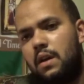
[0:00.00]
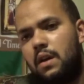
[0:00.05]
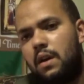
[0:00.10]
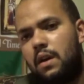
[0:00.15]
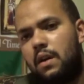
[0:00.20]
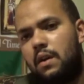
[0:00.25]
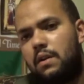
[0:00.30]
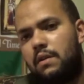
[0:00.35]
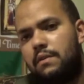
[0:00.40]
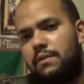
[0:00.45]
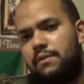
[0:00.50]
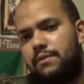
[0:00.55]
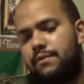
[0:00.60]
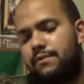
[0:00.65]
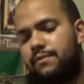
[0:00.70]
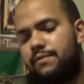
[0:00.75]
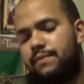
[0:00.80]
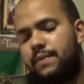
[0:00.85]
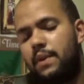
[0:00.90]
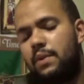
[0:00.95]
of,
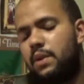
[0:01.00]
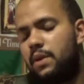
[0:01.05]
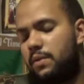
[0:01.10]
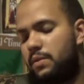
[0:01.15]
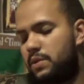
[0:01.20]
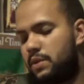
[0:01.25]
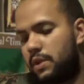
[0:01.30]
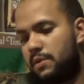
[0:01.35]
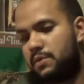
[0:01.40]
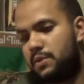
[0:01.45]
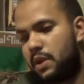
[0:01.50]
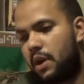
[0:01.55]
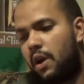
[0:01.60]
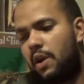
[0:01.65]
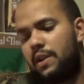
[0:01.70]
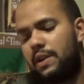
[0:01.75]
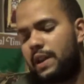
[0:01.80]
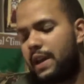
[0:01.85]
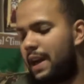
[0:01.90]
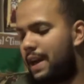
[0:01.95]
it was a
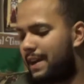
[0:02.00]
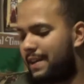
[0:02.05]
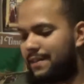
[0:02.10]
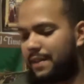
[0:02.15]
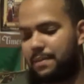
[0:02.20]
holiday.